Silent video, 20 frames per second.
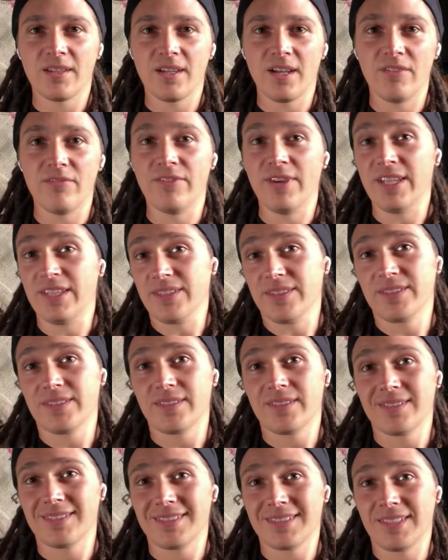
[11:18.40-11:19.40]
events.
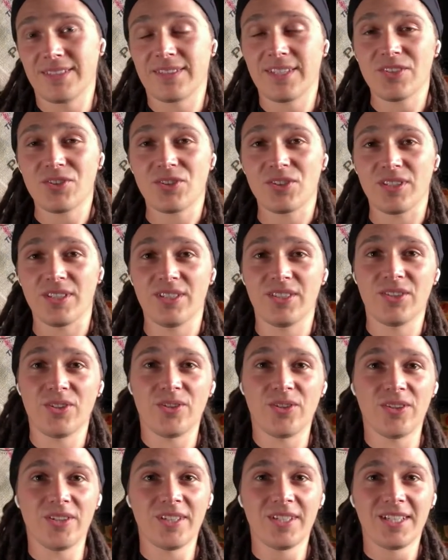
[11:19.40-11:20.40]
Essentially,
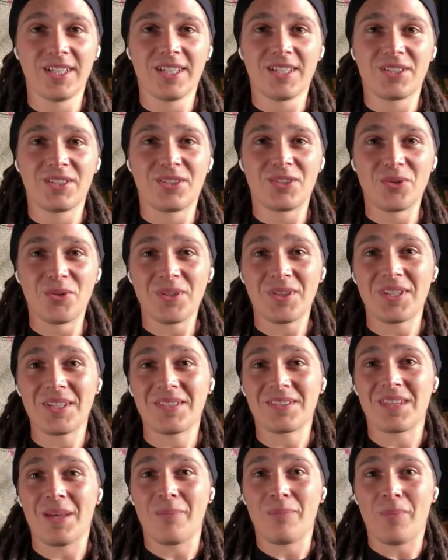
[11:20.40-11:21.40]
you're doing
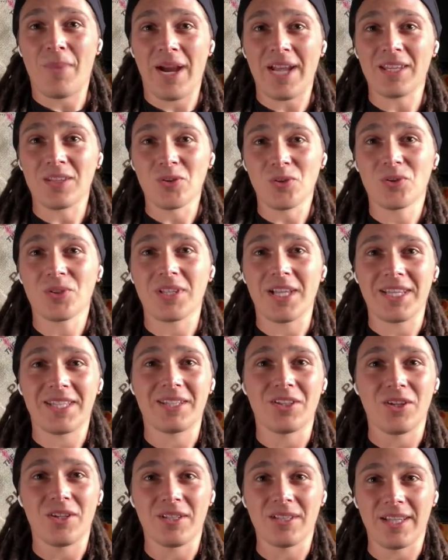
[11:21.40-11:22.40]
things that might look like
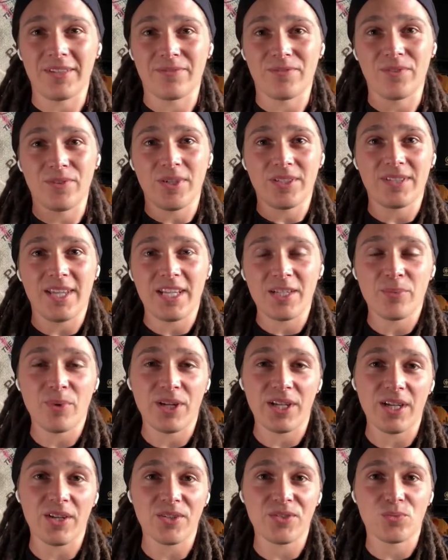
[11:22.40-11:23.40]
they're, like for
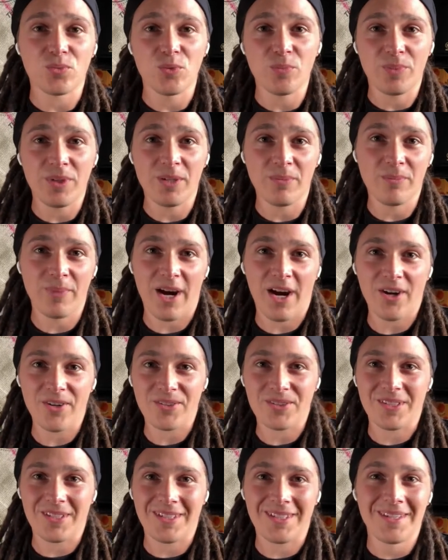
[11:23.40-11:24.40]
anybody else, would be
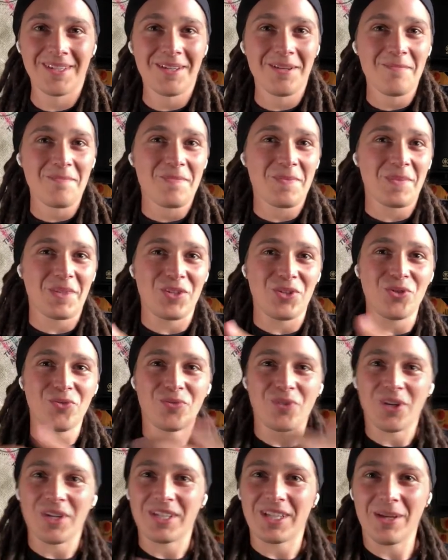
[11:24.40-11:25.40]
embarrassing. You've
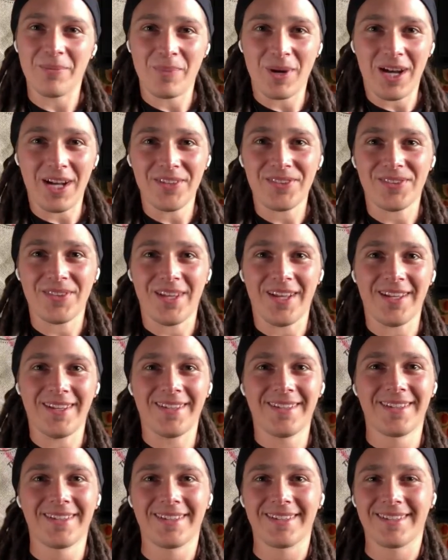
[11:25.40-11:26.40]
got to get past that
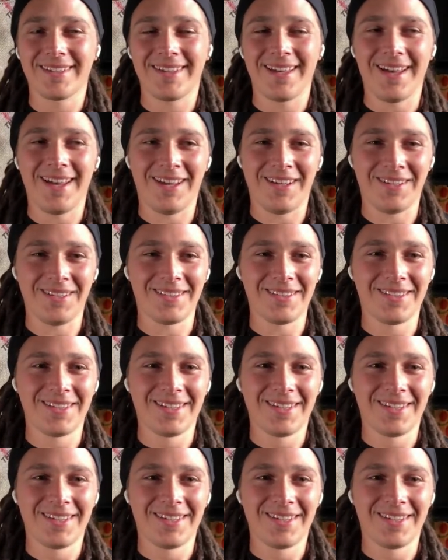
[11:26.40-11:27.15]
and